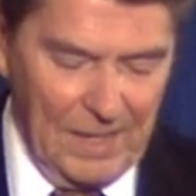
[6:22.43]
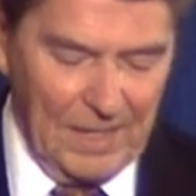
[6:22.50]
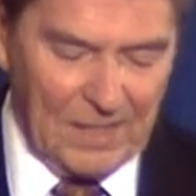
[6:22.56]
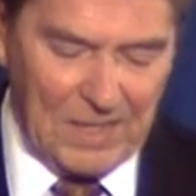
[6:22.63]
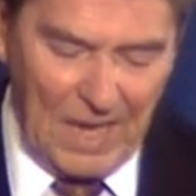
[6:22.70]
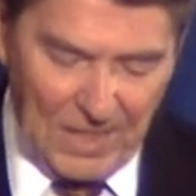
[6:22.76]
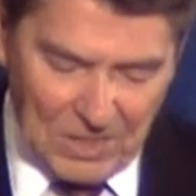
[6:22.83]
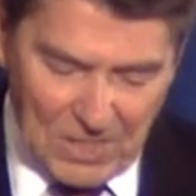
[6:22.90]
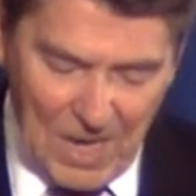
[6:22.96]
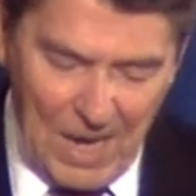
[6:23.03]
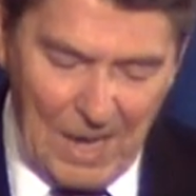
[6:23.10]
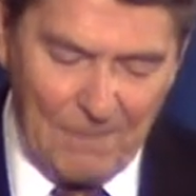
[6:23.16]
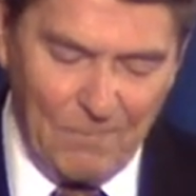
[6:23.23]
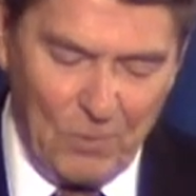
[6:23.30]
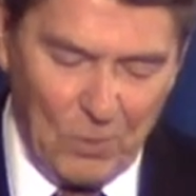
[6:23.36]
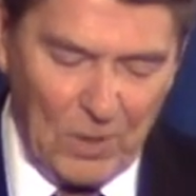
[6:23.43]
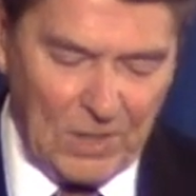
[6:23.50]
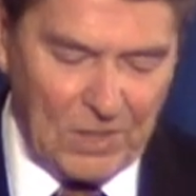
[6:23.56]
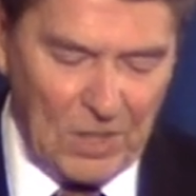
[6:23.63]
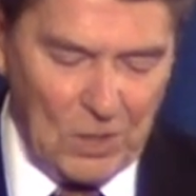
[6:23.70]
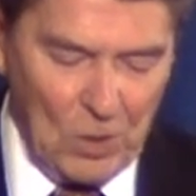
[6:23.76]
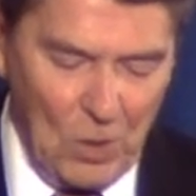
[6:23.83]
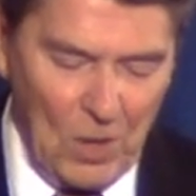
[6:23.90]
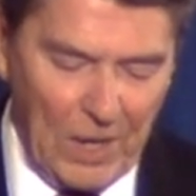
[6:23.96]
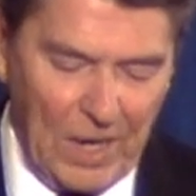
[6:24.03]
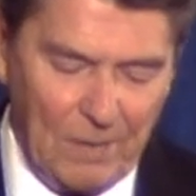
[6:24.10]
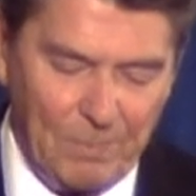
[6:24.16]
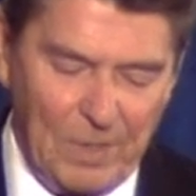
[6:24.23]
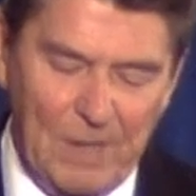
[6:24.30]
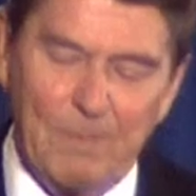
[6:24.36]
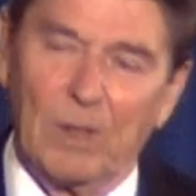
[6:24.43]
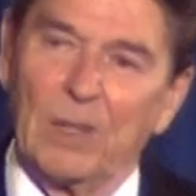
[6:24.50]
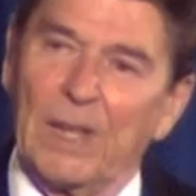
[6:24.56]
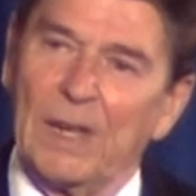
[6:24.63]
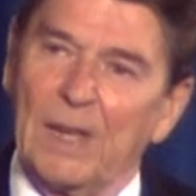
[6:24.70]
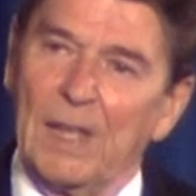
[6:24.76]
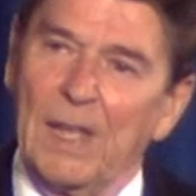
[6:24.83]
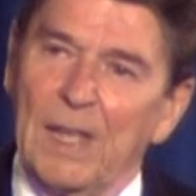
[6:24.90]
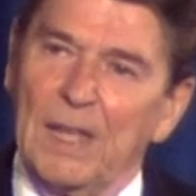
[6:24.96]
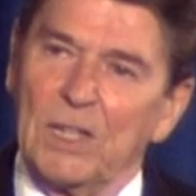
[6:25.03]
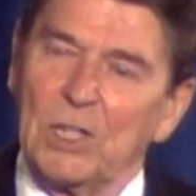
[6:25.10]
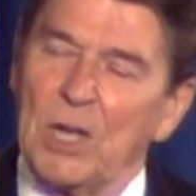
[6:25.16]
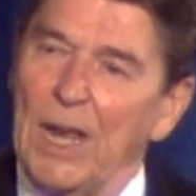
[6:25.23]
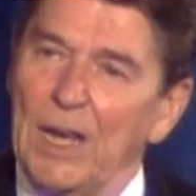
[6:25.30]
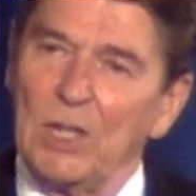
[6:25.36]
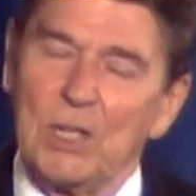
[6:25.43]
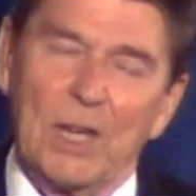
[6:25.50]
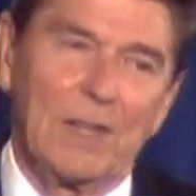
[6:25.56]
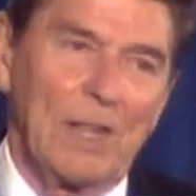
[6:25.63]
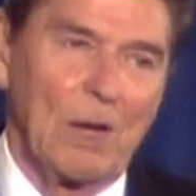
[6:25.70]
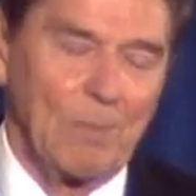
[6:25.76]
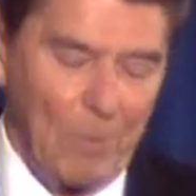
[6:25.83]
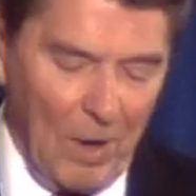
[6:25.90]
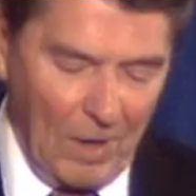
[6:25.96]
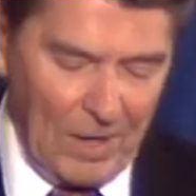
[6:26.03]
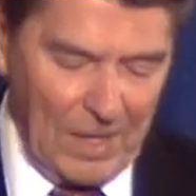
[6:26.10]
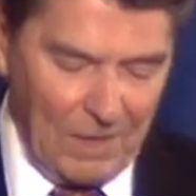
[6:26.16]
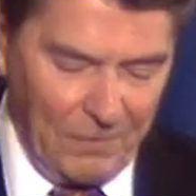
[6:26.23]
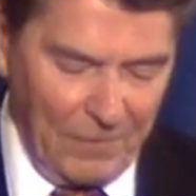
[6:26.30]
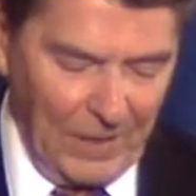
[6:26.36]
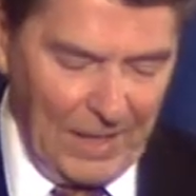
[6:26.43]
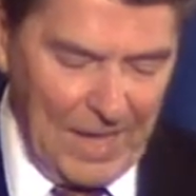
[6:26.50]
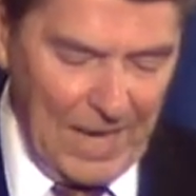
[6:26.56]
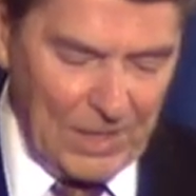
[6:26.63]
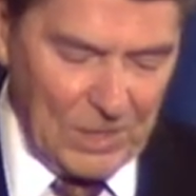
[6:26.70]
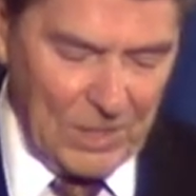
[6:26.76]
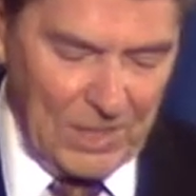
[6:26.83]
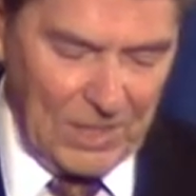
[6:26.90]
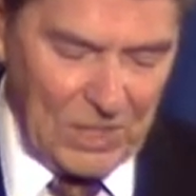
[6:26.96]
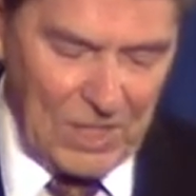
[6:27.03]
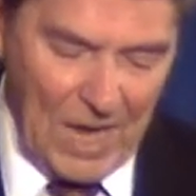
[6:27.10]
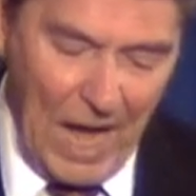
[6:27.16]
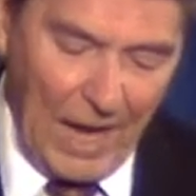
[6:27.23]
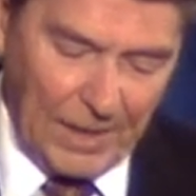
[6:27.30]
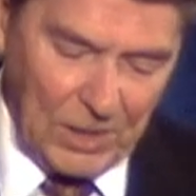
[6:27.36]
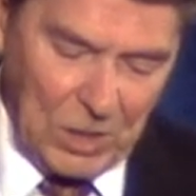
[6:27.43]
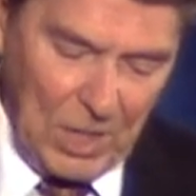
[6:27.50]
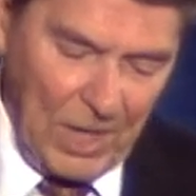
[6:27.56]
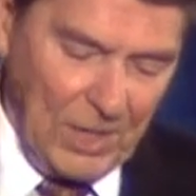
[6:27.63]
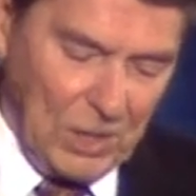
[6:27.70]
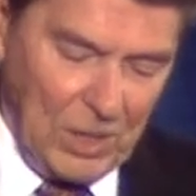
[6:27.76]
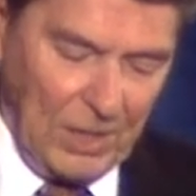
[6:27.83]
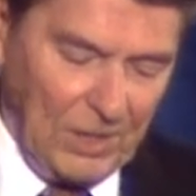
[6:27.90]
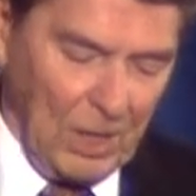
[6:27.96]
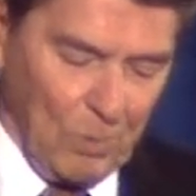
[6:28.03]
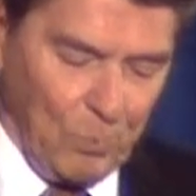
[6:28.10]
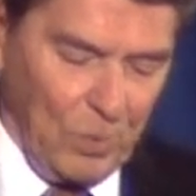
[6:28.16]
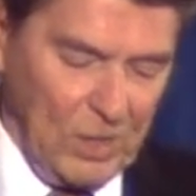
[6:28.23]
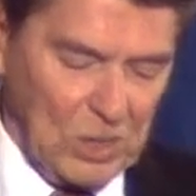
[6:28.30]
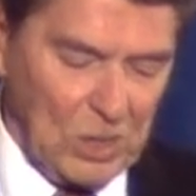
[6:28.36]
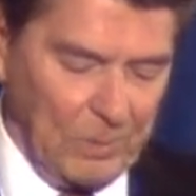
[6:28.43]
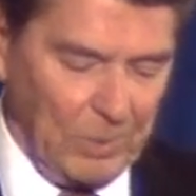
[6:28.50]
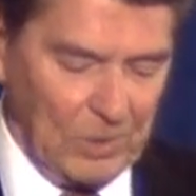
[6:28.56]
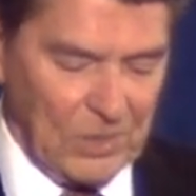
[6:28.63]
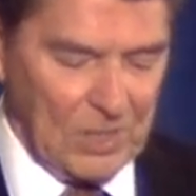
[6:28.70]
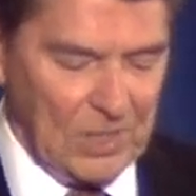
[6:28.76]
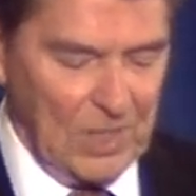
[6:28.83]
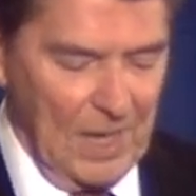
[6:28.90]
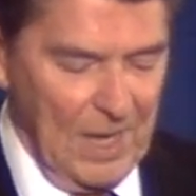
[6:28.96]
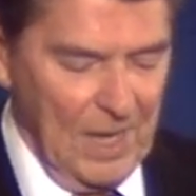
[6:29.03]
It takes time for it to dawn on people that changing their party affiliation is not changing their principles.